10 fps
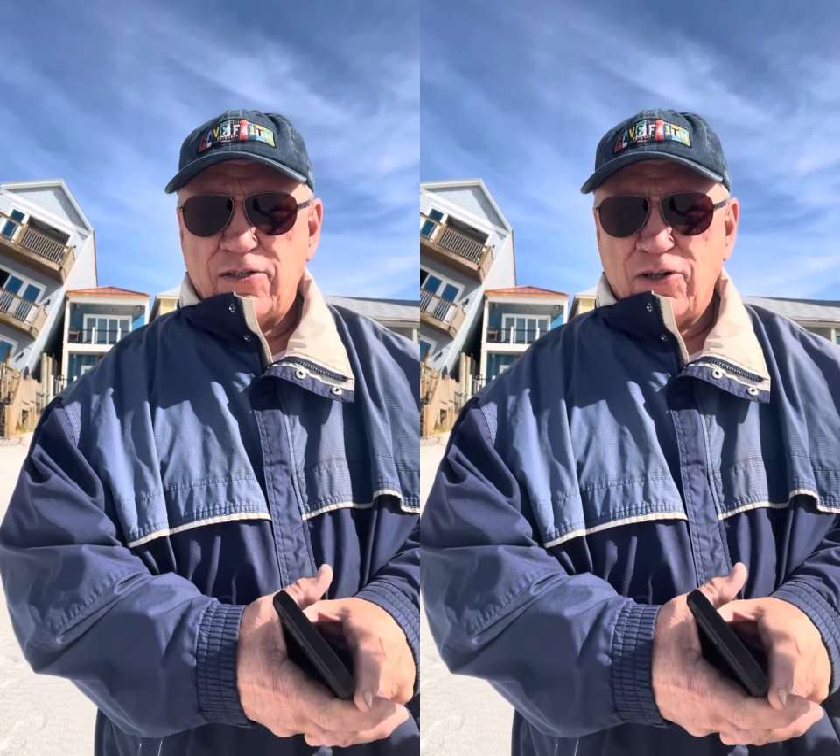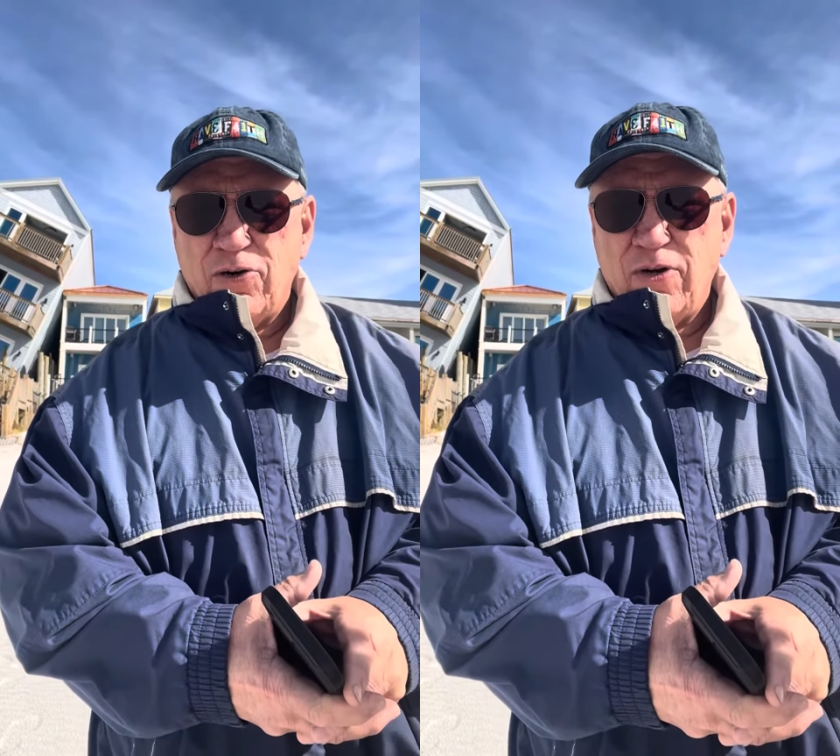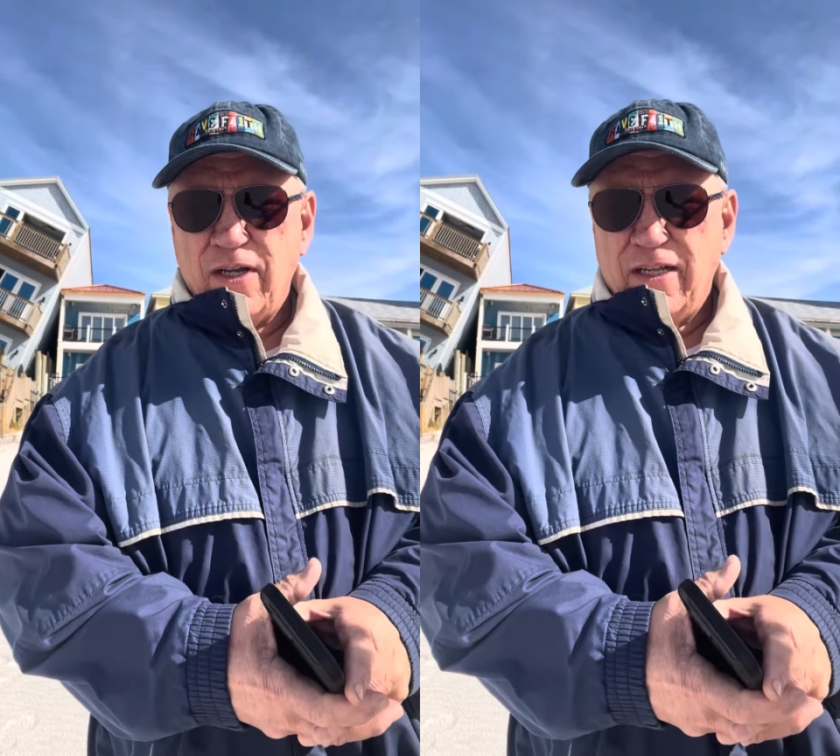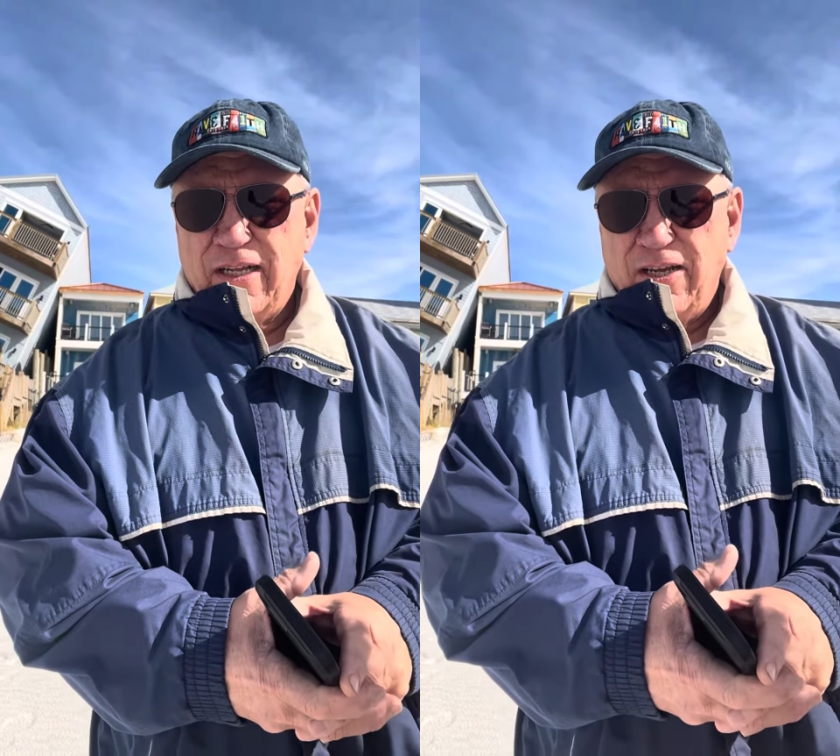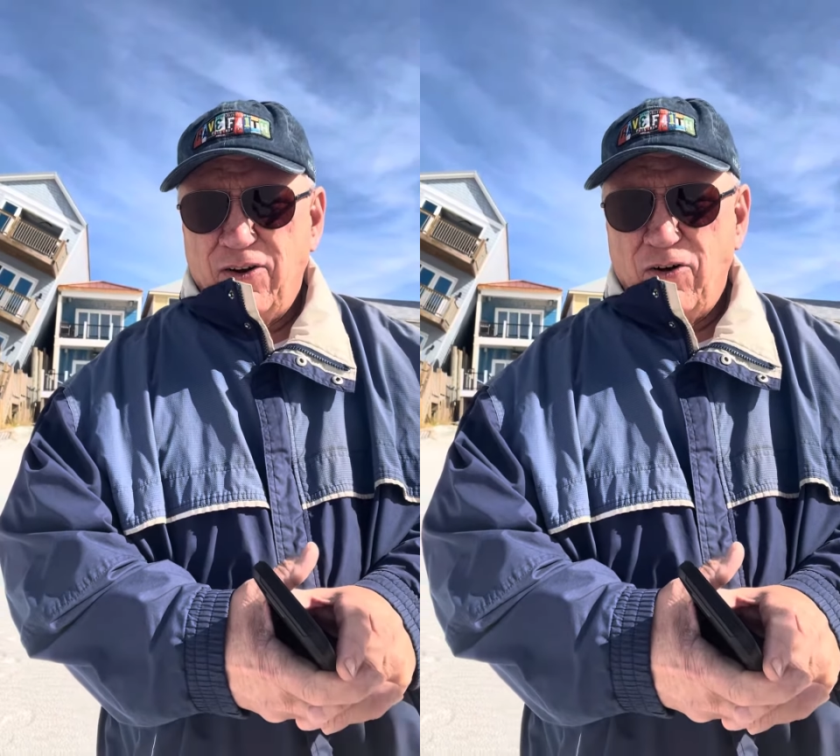So
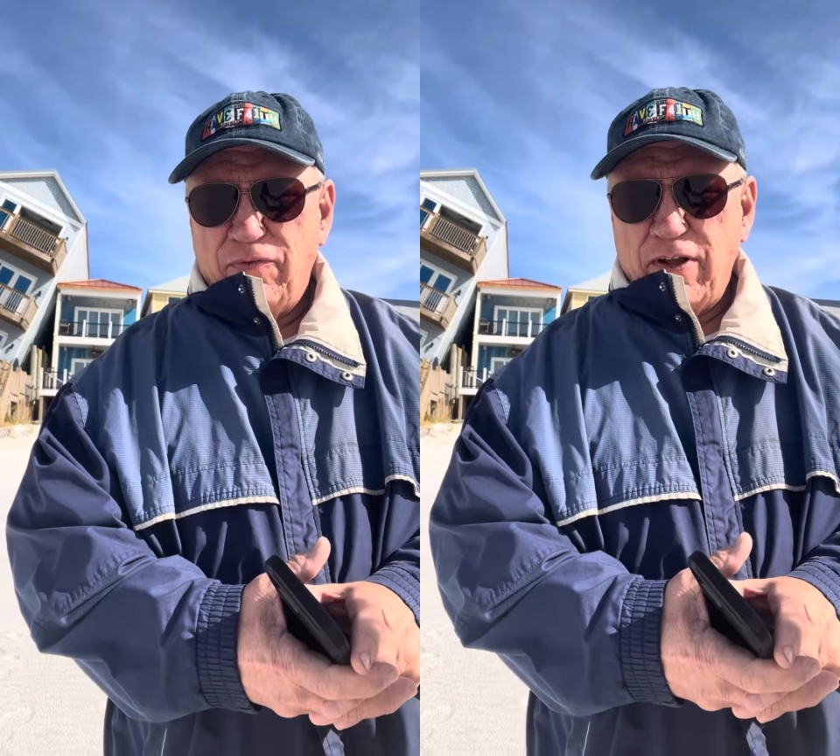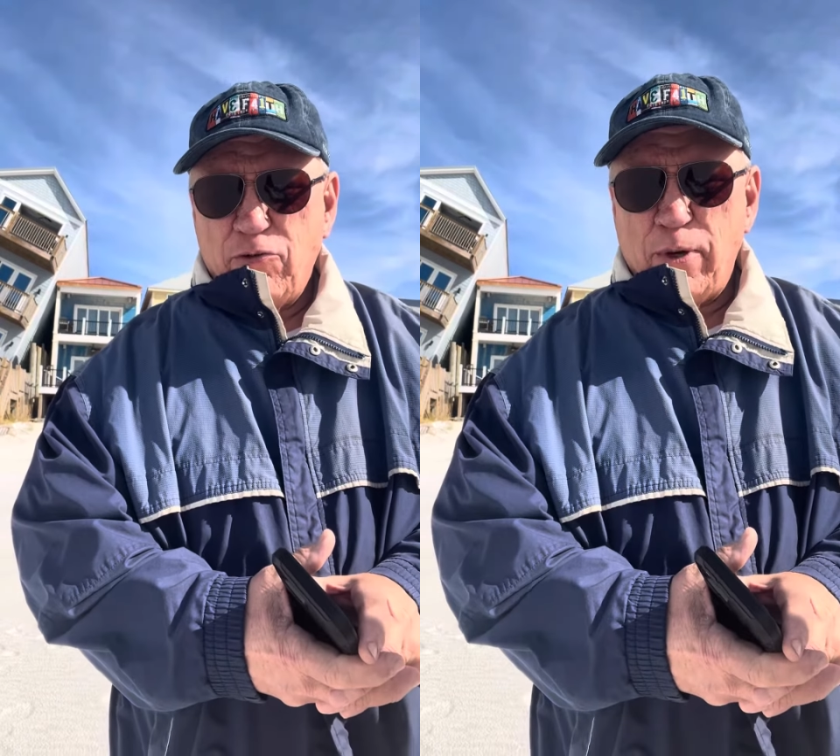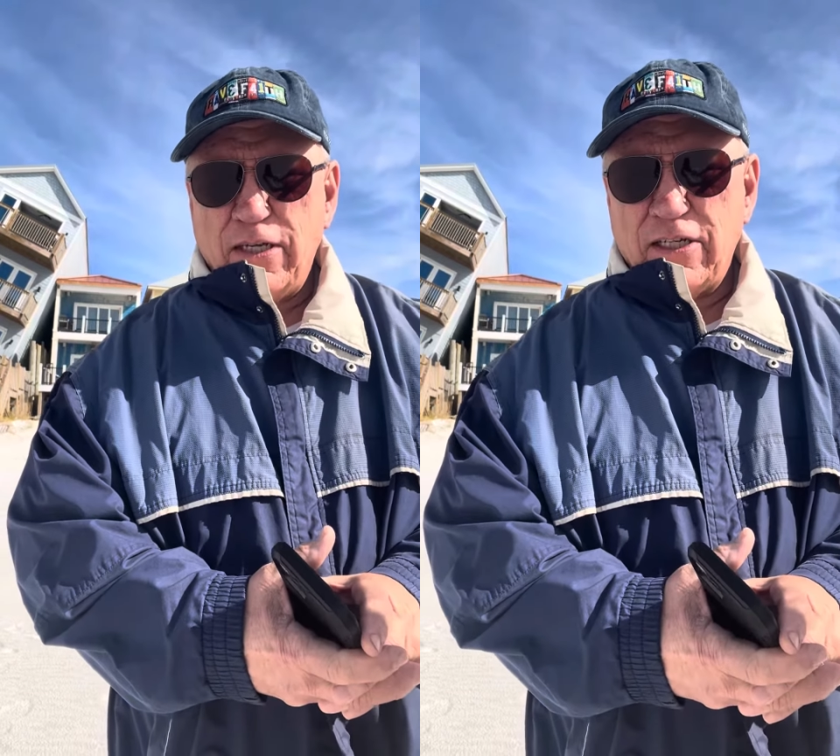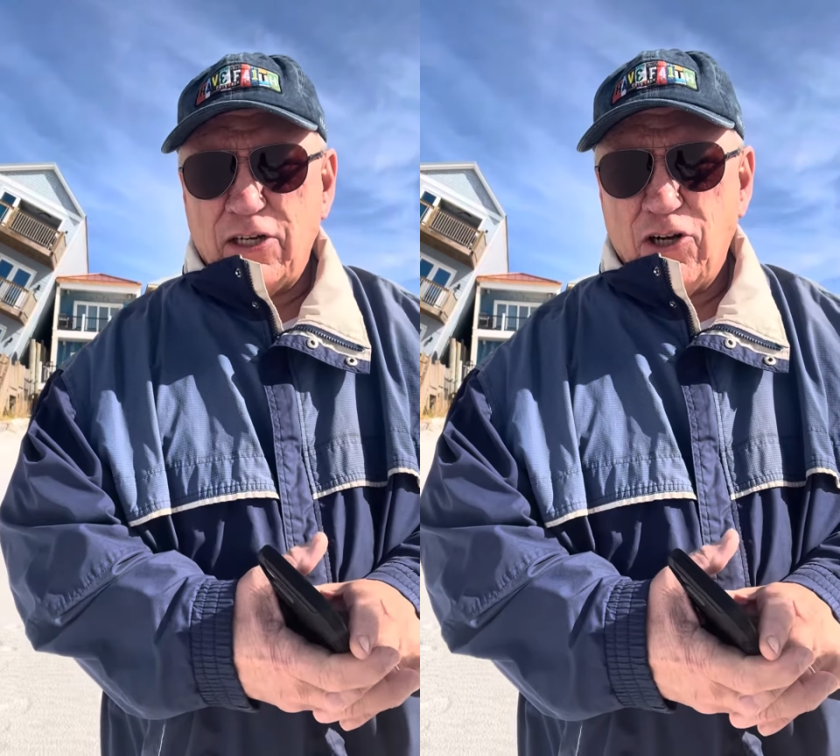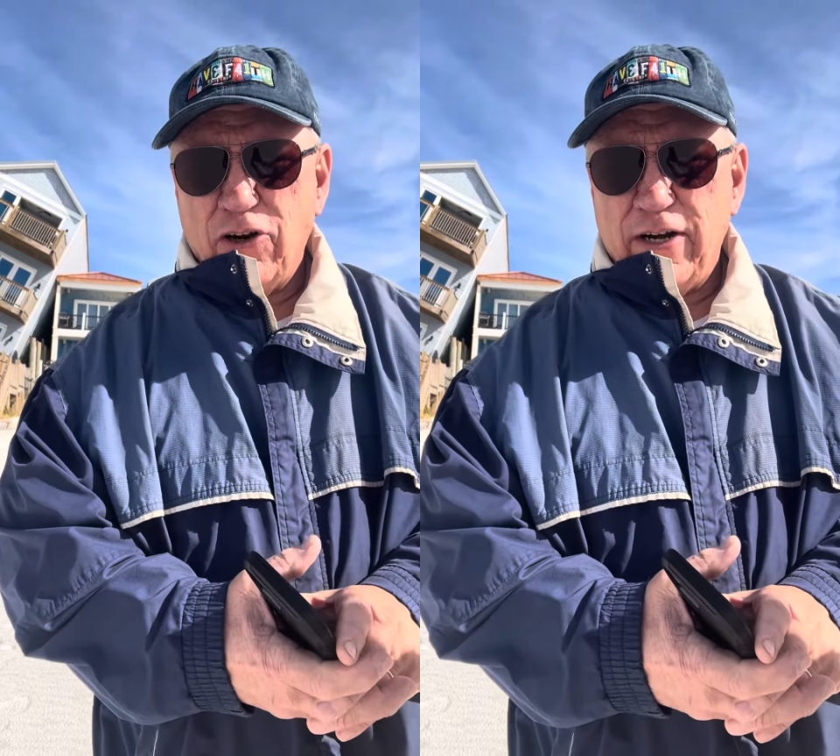hopefully everybody's
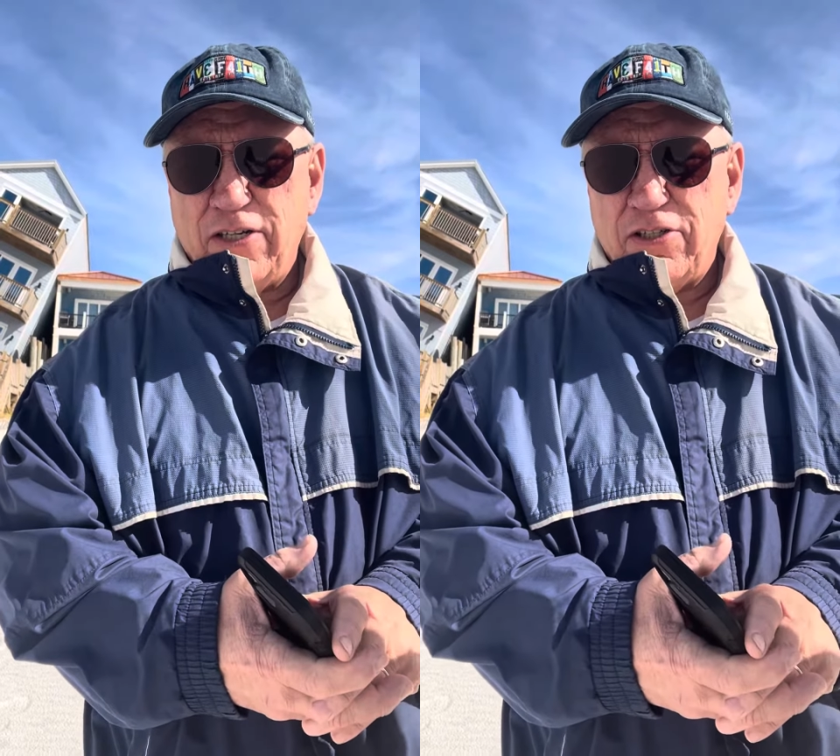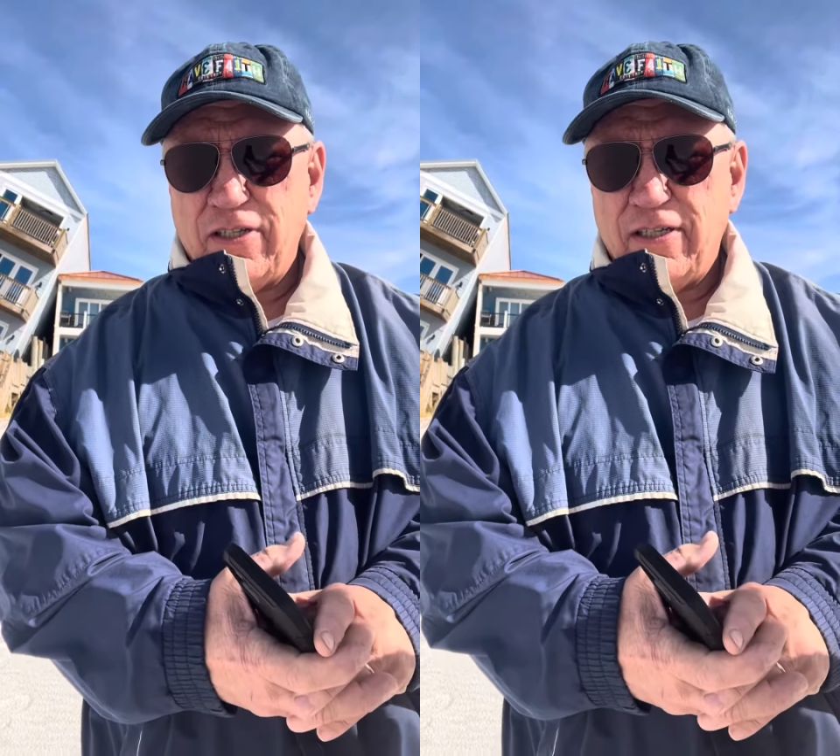encouraged,